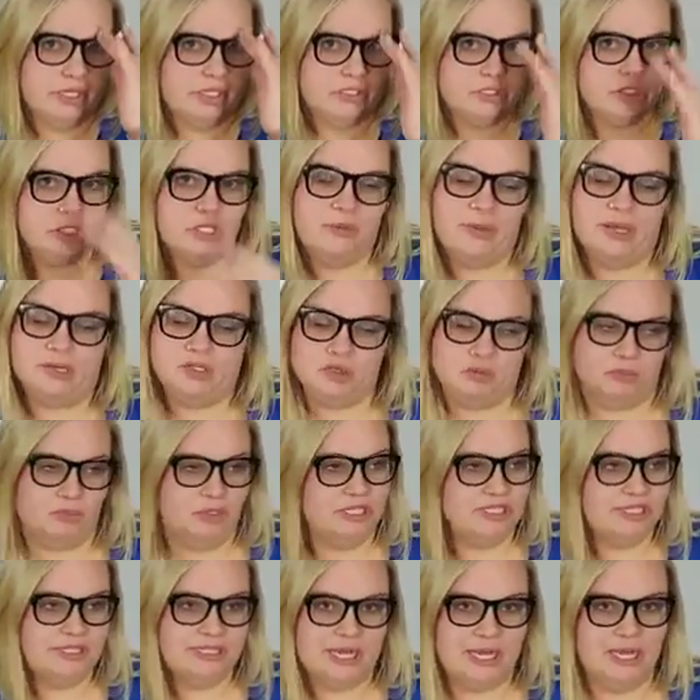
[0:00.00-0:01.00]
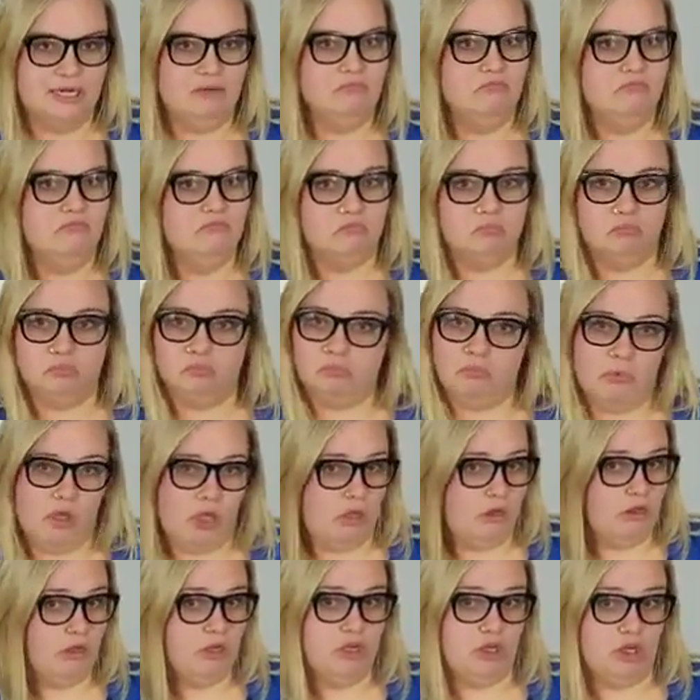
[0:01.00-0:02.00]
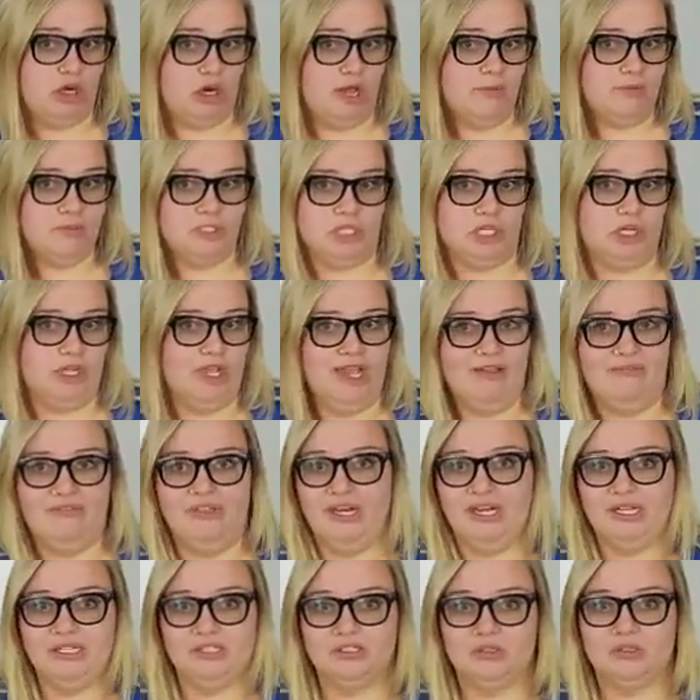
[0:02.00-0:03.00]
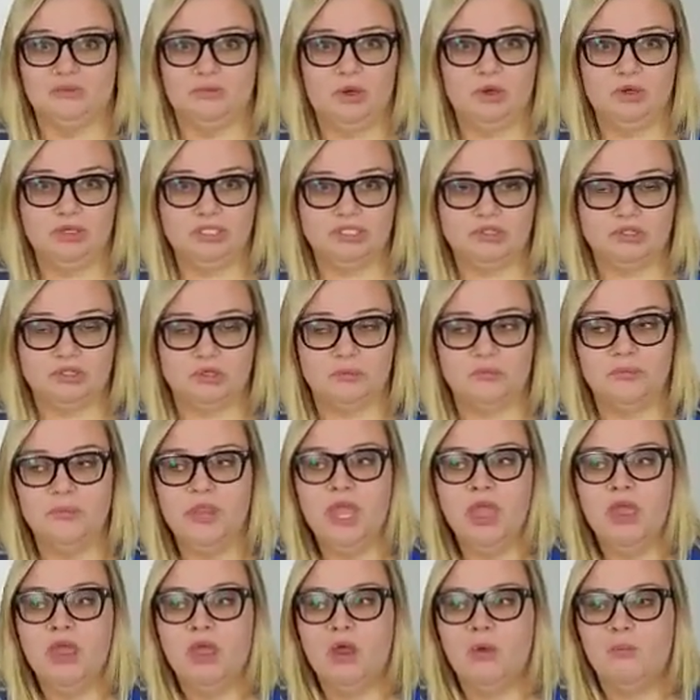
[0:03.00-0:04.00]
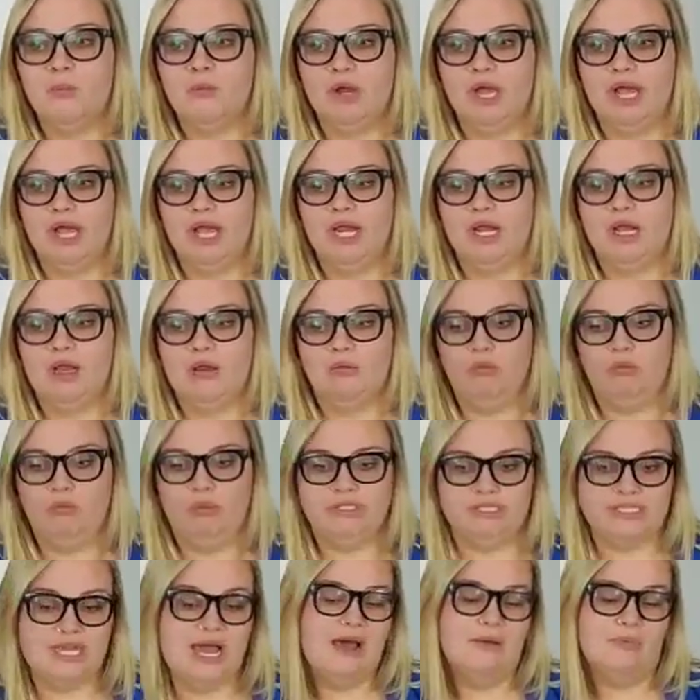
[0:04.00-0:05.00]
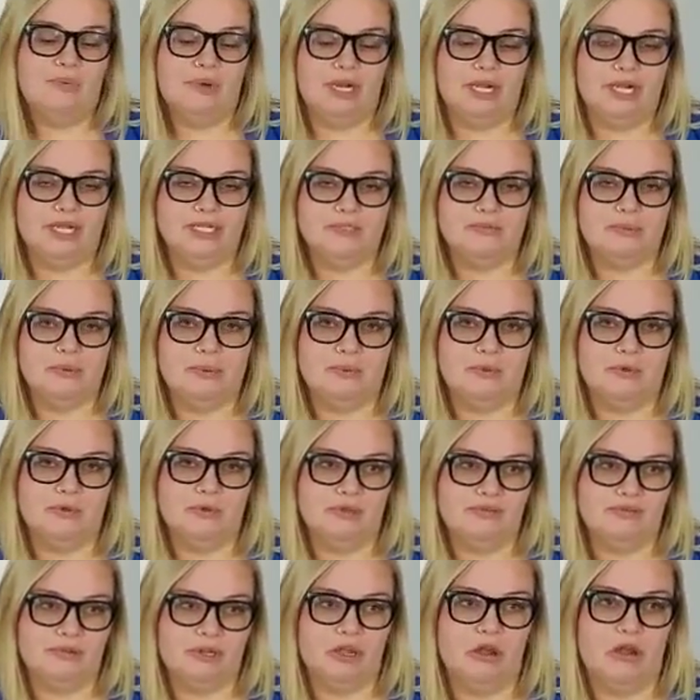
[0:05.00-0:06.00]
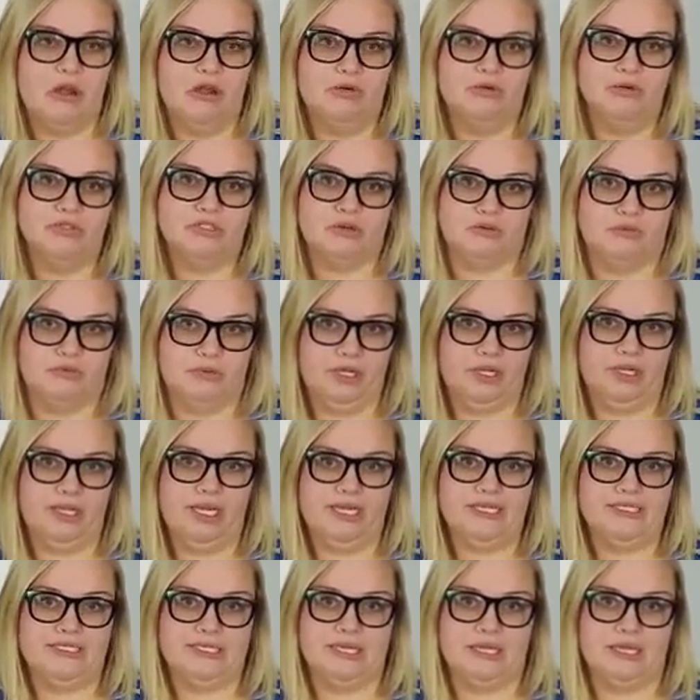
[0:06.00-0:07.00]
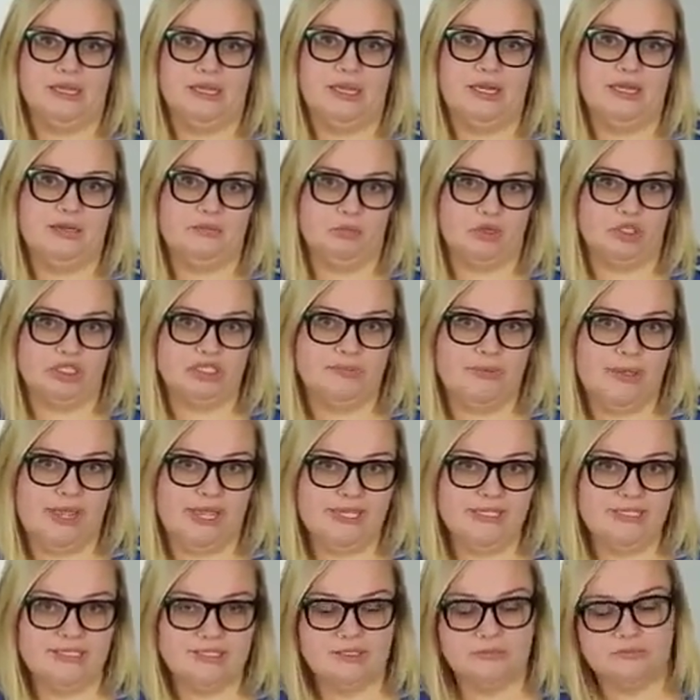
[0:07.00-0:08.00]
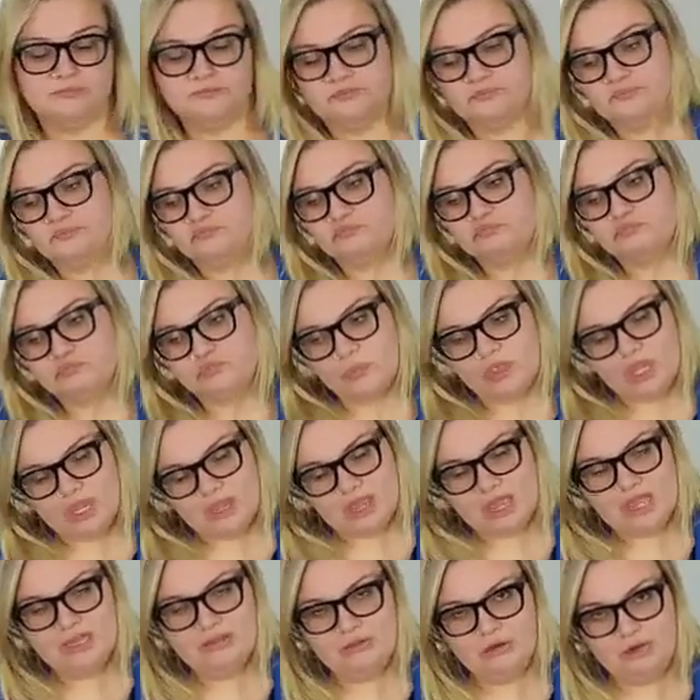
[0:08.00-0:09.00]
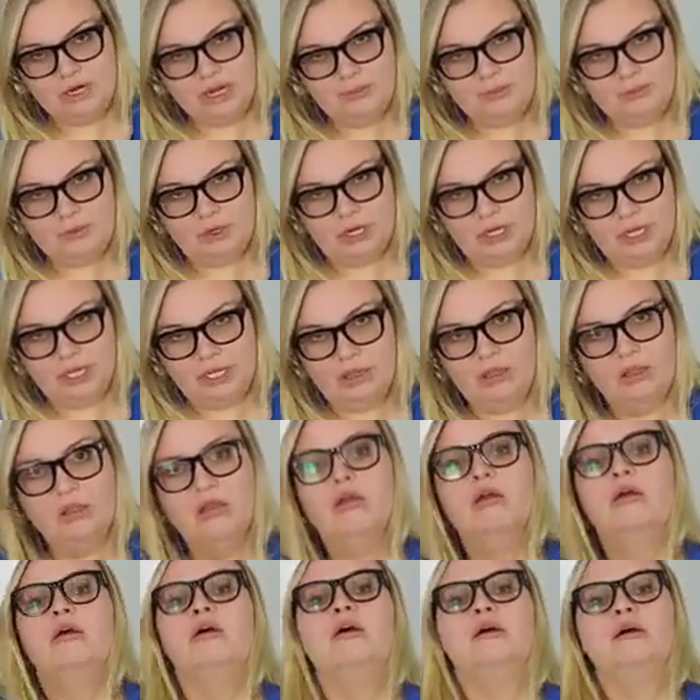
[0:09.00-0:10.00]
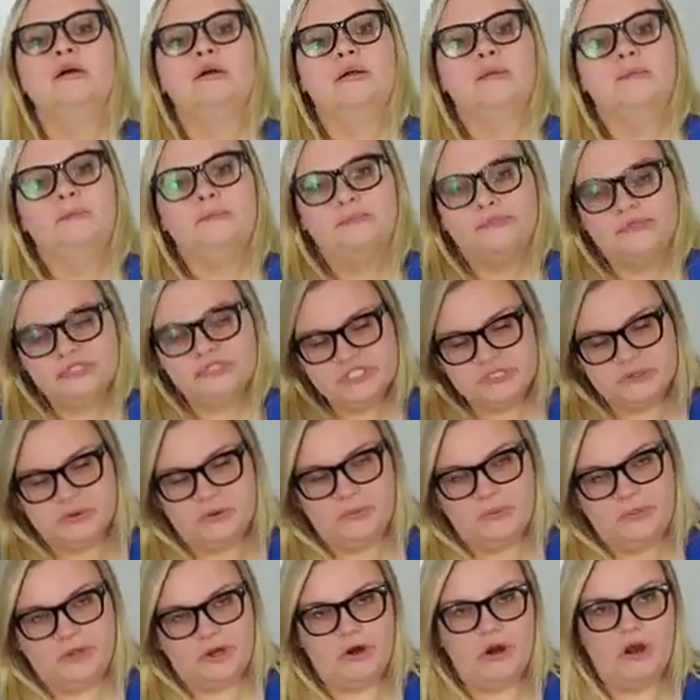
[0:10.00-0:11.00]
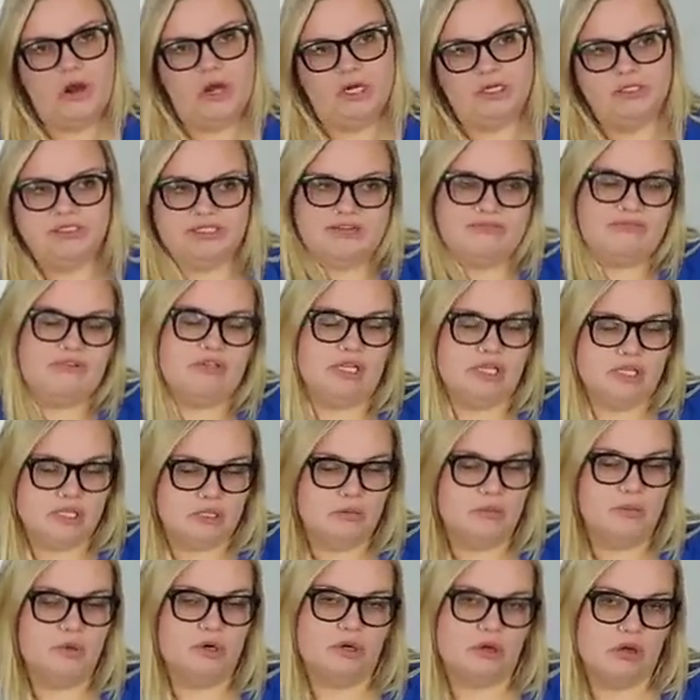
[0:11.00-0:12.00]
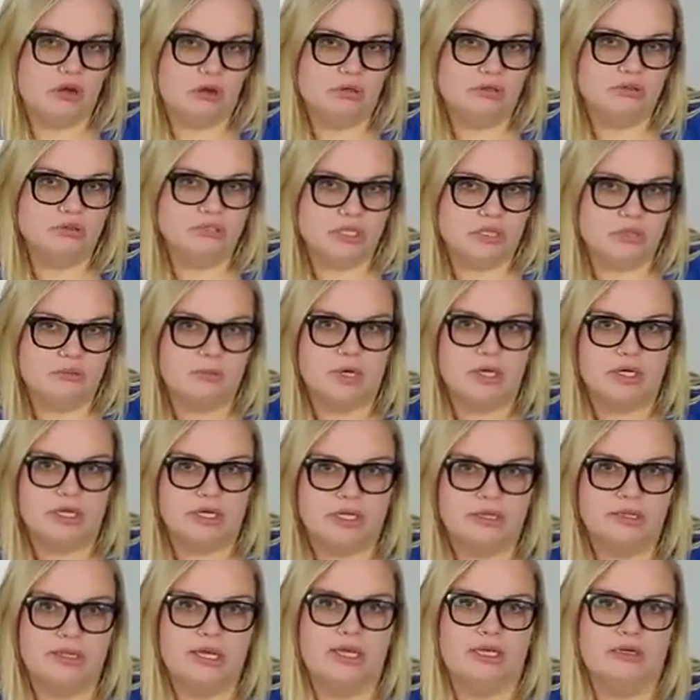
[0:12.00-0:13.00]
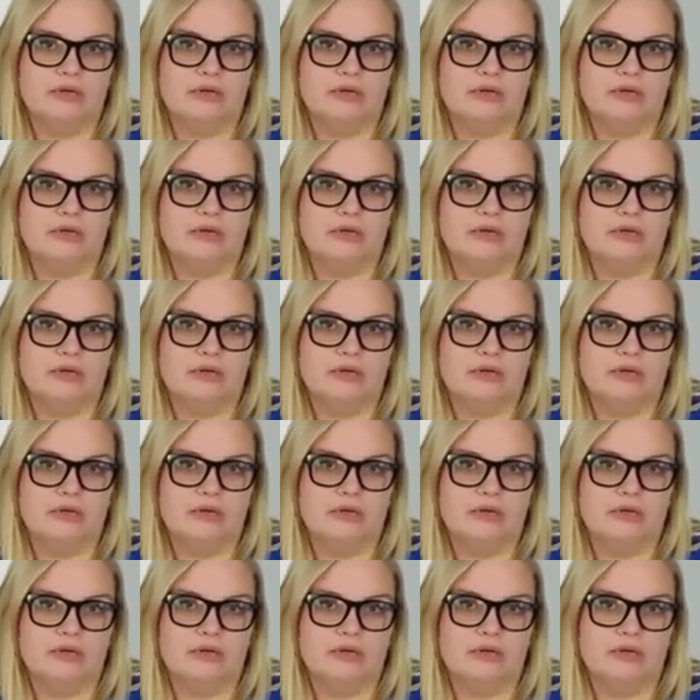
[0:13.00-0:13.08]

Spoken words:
2-bedroom plus den, good option. You have that extra bonus room. But what's happening is people who live in condos are realizing I need more space, and they're upgrading. So there are definitely a little more condos on the market then.